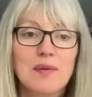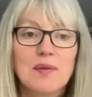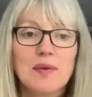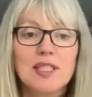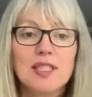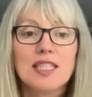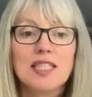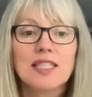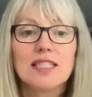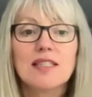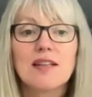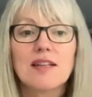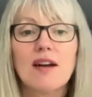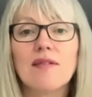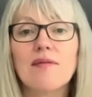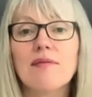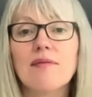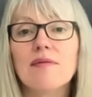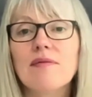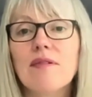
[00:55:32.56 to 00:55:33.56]
Which is,
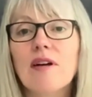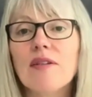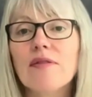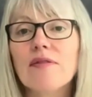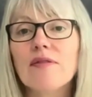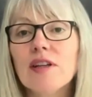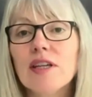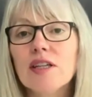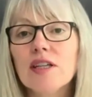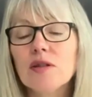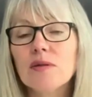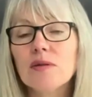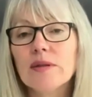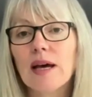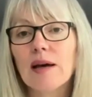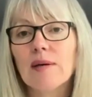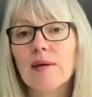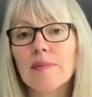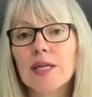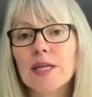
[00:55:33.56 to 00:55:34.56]
I finish with
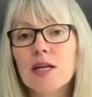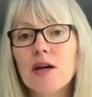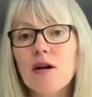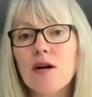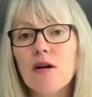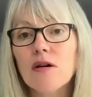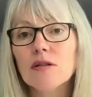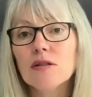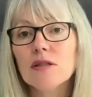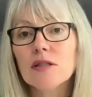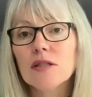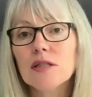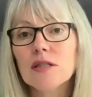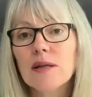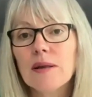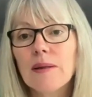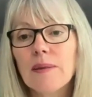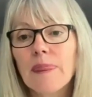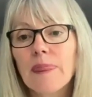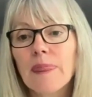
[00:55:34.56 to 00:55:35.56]
that because
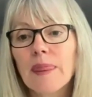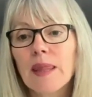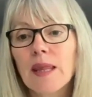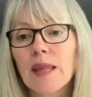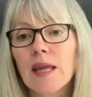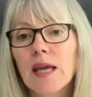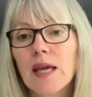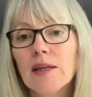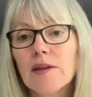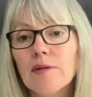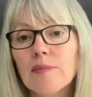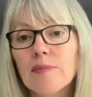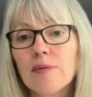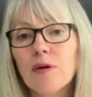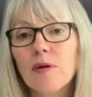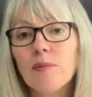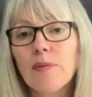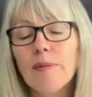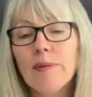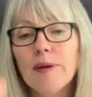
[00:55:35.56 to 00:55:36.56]
it's
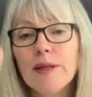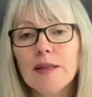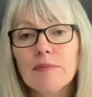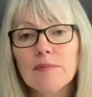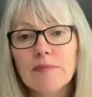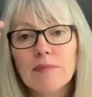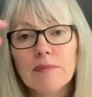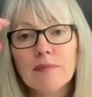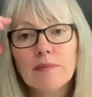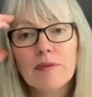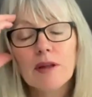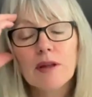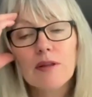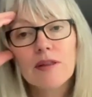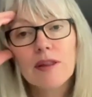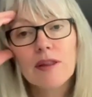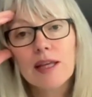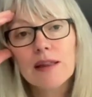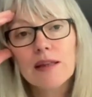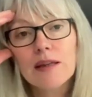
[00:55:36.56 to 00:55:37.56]
probably the
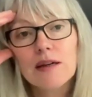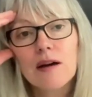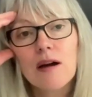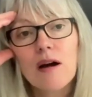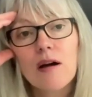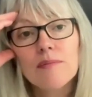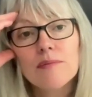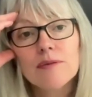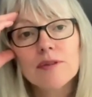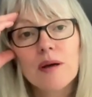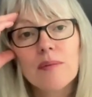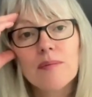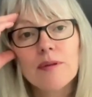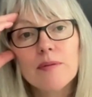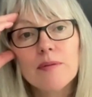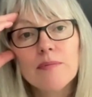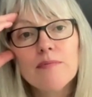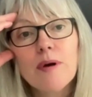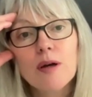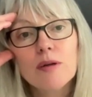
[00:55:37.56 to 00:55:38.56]
thing that comes up
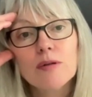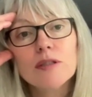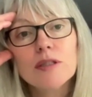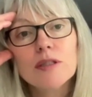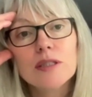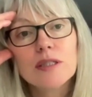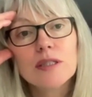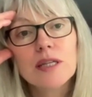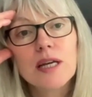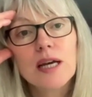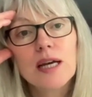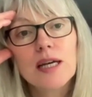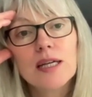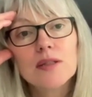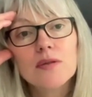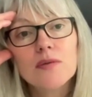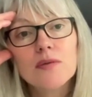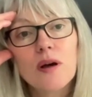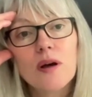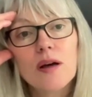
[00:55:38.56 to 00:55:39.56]
the most
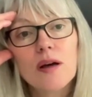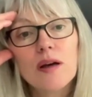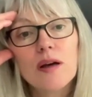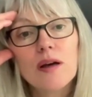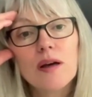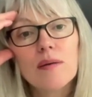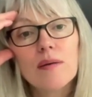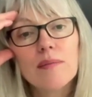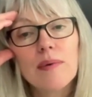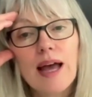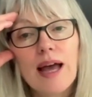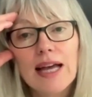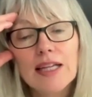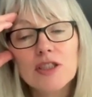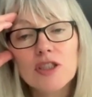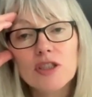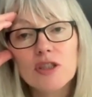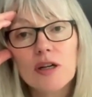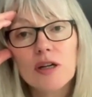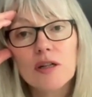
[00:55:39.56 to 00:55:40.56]
as
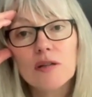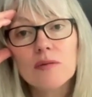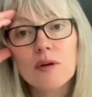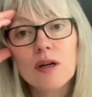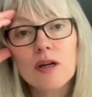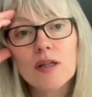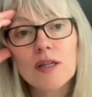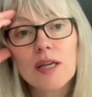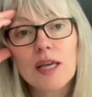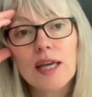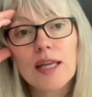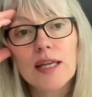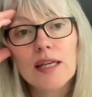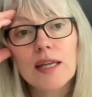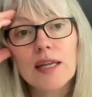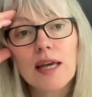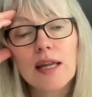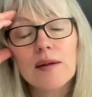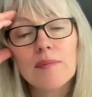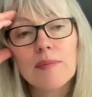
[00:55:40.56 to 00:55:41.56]
agile
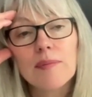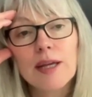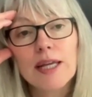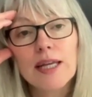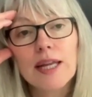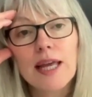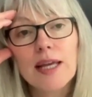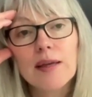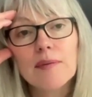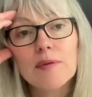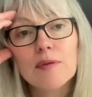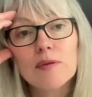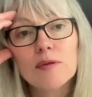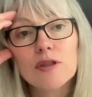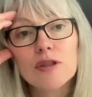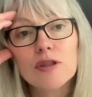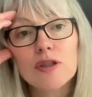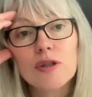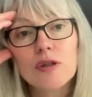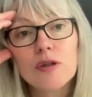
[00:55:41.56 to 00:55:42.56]
working, and being able
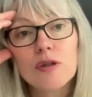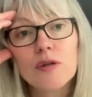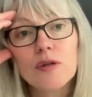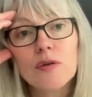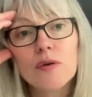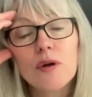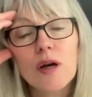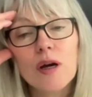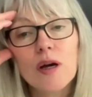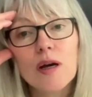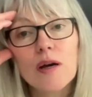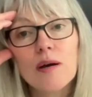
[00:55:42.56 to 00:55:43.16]
to